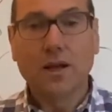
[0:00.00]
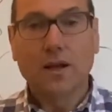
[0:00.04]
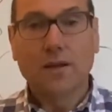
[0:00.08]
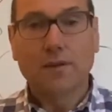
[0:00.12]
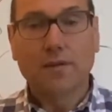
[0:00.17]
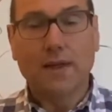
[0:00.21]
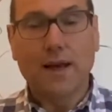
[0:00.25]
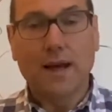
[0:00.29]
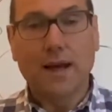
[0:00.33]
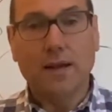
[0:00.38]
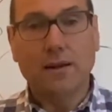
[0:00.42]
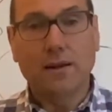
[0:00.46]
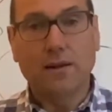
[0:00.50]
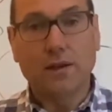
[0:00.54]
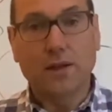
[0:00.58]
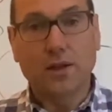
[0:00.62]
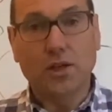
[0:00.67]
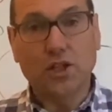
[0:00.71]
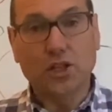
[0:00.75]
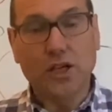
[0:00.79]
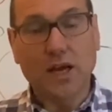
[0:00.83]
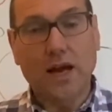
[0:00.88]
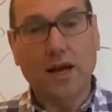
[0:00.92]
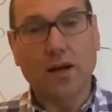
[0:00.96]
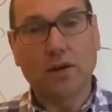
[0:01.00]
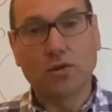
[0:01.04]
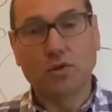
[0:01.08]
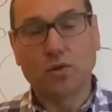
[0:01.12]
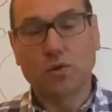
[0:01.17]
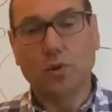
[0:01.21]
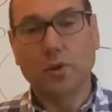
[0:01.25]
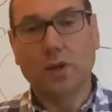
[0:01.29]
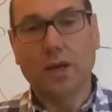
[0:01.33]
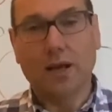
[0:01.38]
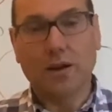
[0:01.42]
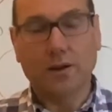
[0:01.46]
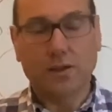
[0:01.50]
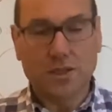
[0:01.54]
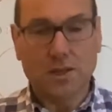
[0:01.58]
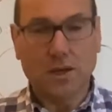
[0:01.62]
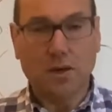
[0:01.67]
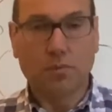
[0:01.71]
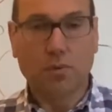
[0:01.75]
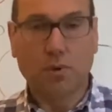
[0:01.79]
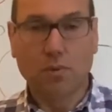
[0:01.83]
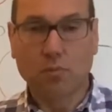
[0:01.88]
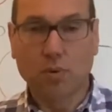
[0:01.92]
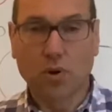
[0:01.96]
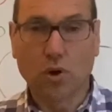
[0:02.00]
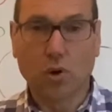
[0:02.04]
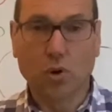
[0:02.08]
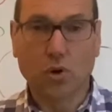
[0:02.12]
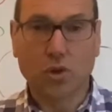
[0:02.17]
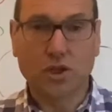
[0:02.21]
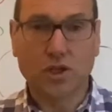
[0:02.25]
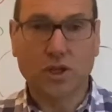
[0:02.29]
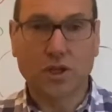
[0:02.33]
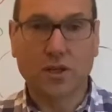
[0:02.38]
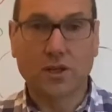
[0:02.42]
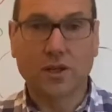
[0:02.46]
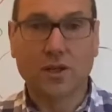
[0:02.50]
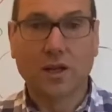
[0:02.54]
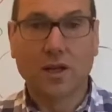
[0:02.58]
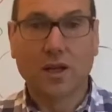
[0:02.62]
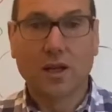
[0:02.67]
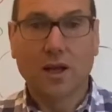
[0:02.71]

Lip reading: then the shareholders will get a proportion